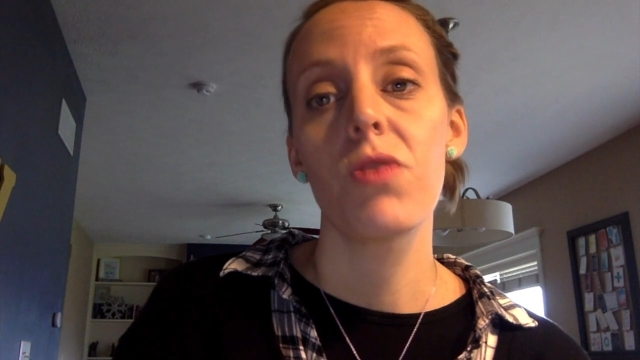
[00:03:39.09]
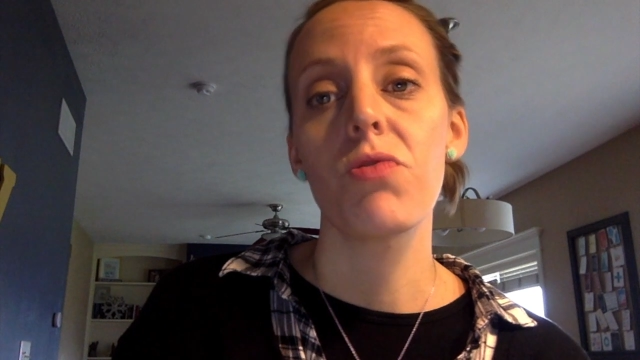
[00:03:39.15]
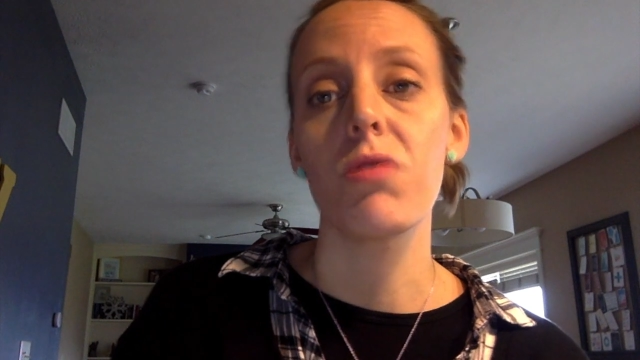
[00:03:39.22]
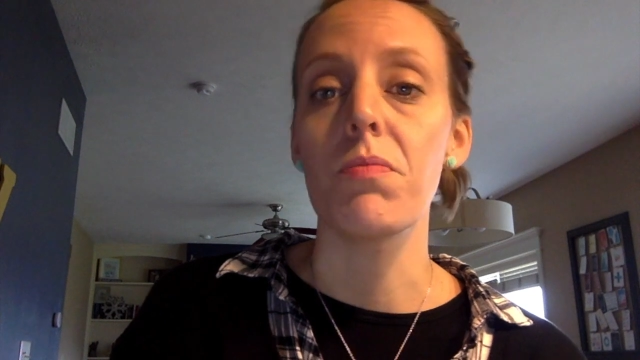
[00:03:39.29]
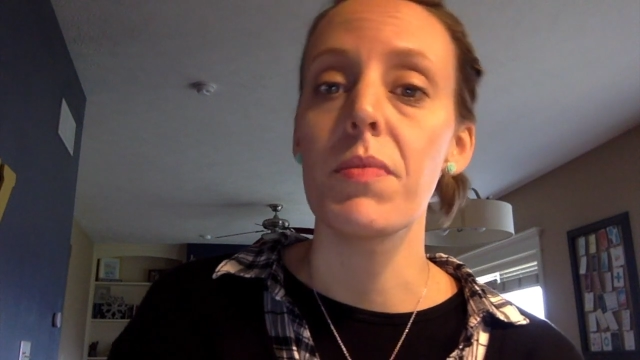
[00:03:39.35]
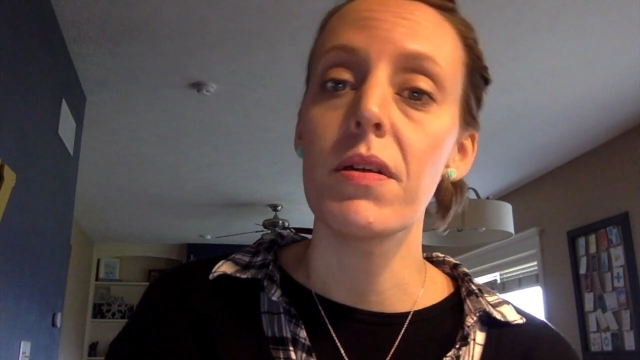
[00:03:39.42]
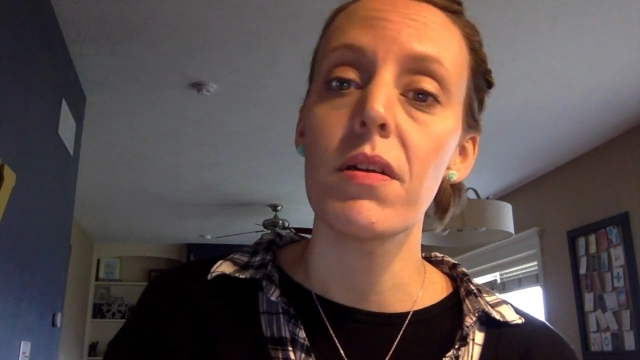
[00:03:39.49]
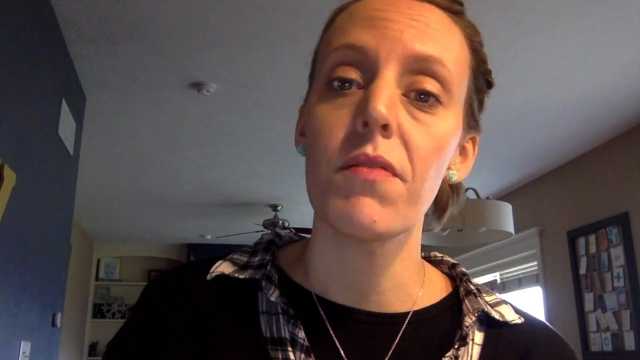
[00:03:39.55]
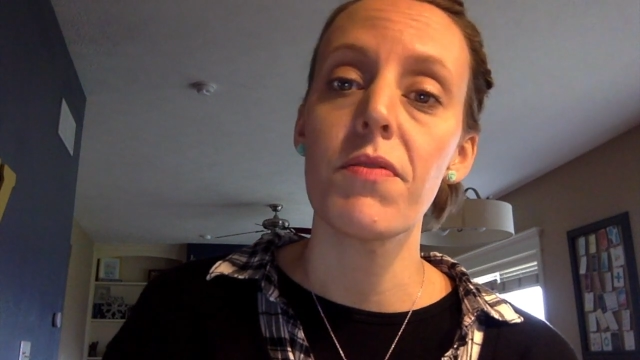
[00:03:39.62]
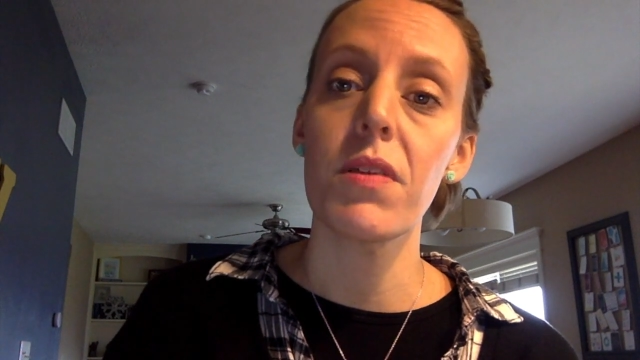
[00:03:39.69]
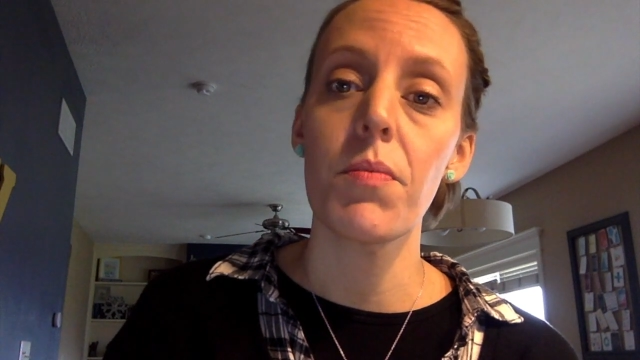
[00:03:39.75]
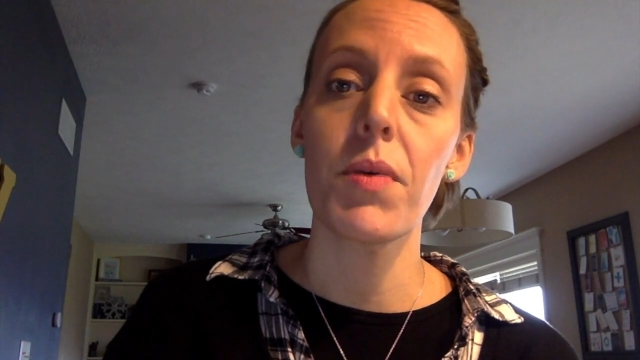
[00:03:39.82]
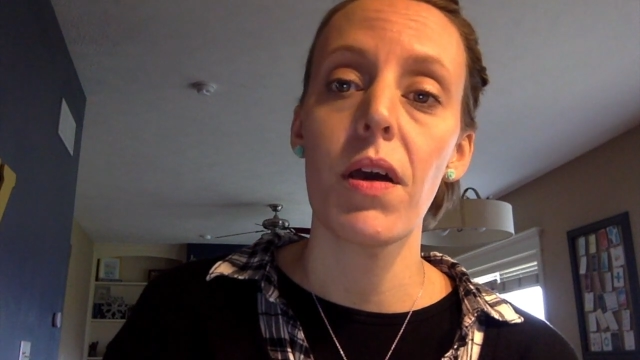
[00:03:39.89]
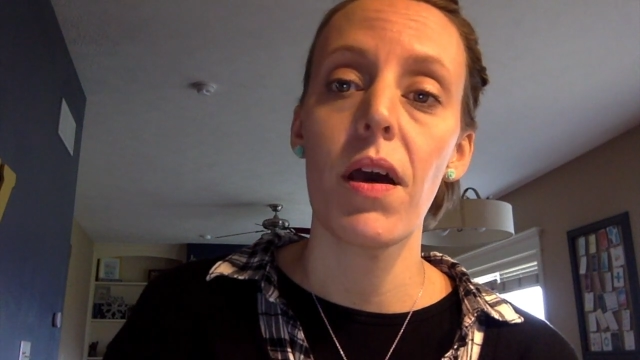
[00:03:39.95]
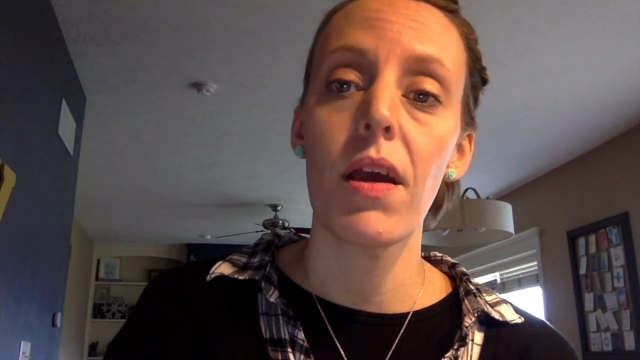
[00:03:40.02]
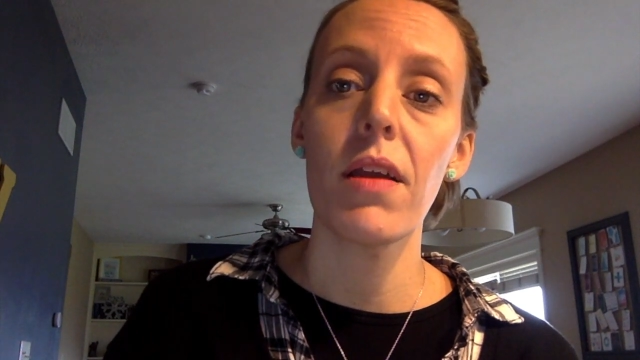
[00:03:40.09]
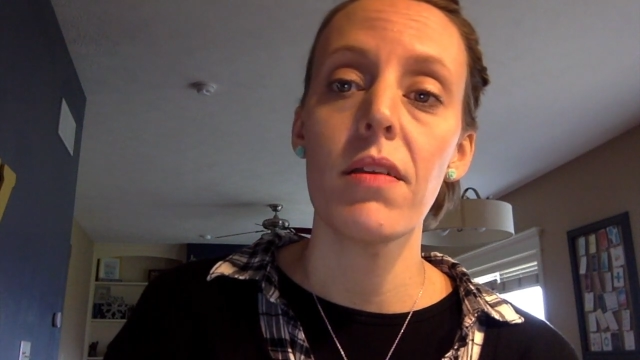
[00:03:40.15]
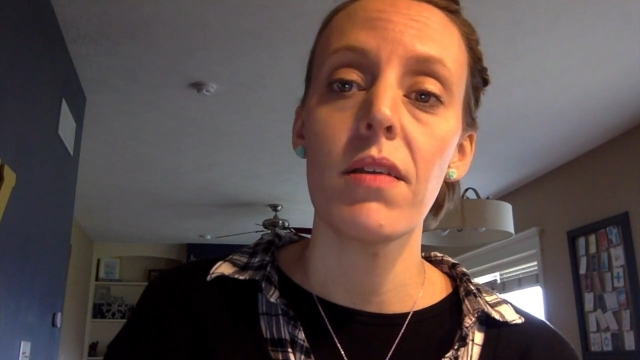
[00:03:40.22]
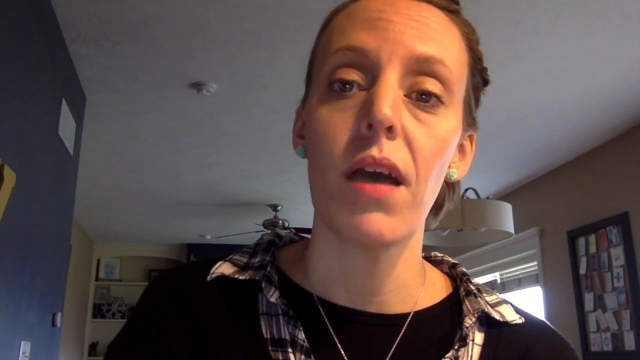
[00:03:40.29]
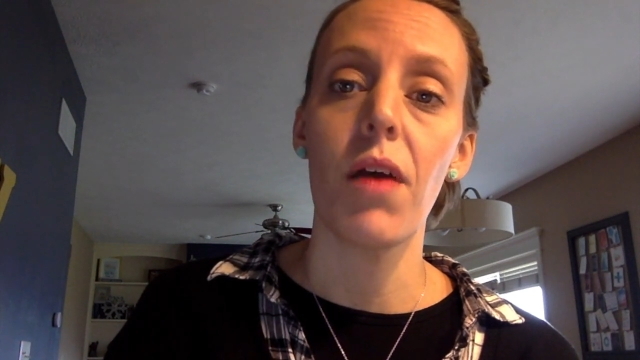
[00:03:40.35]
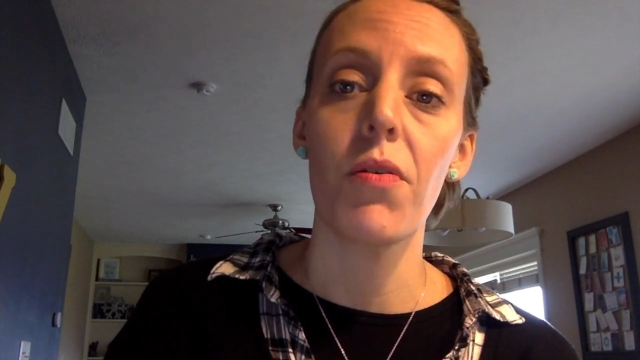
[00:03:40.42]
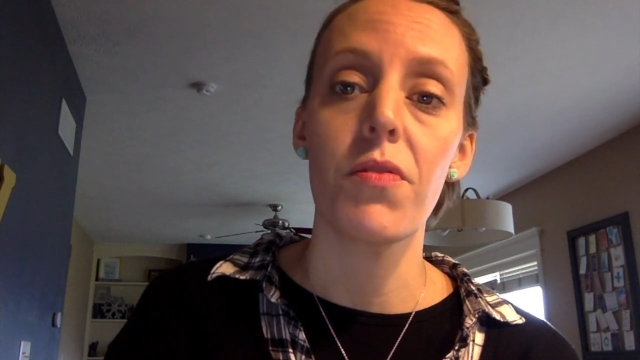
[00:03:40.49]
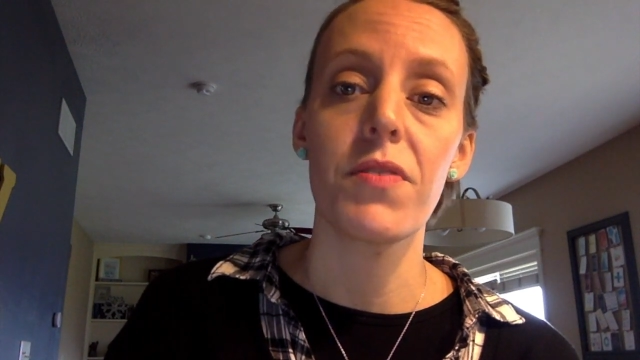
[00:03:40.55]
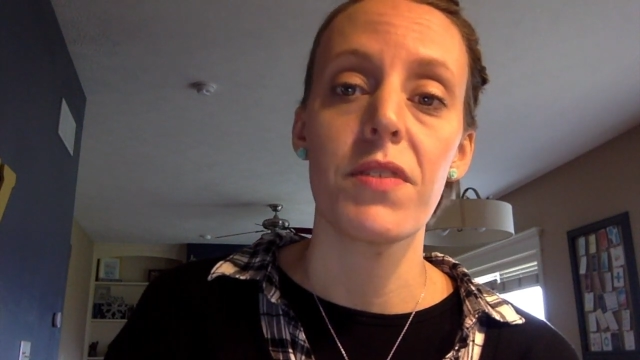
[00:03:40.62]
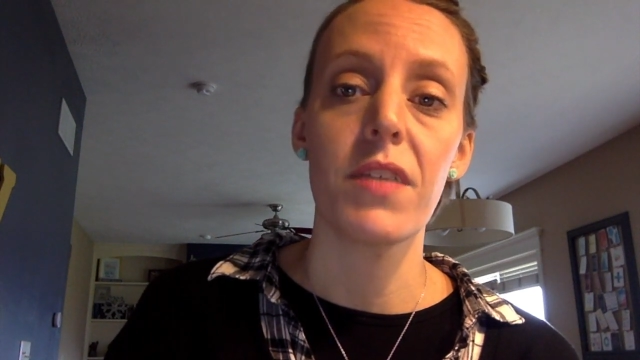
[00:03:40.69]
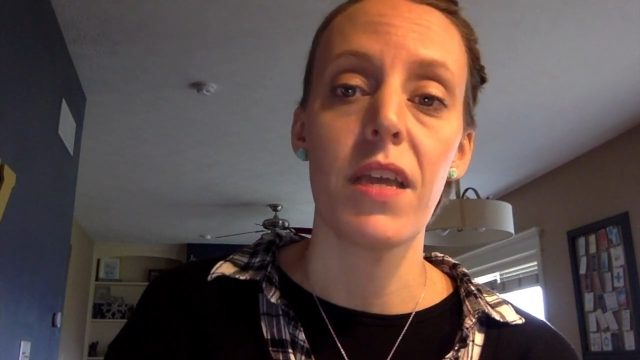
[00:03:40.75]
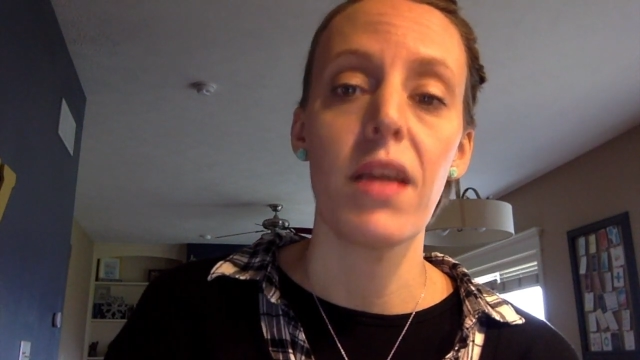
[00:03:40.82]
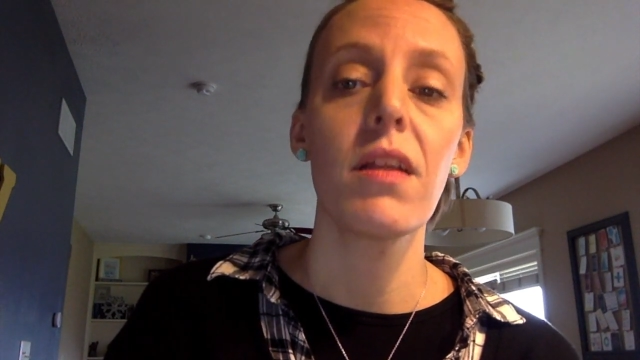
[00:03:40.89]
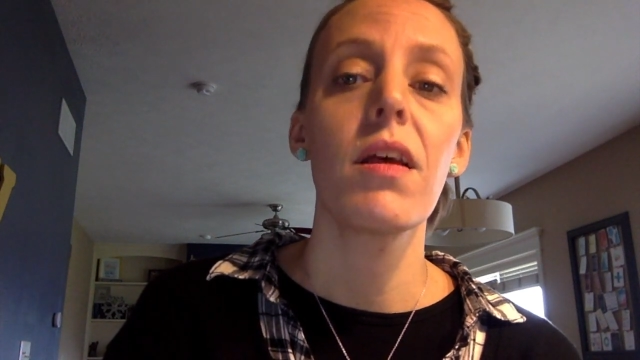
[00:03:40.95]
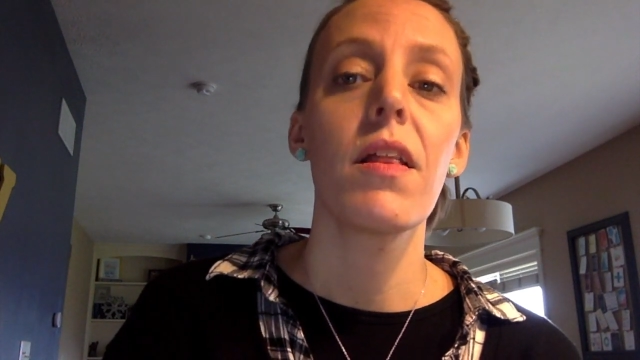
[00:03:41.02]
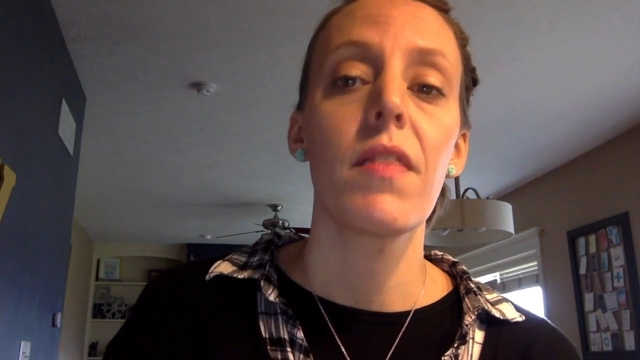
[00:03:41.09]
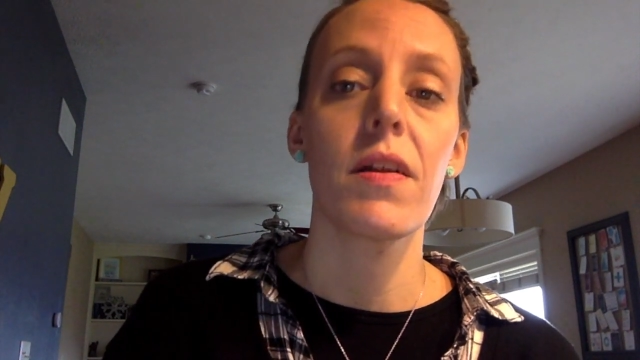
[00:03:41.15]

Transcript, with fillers: treatment of some kind out of state,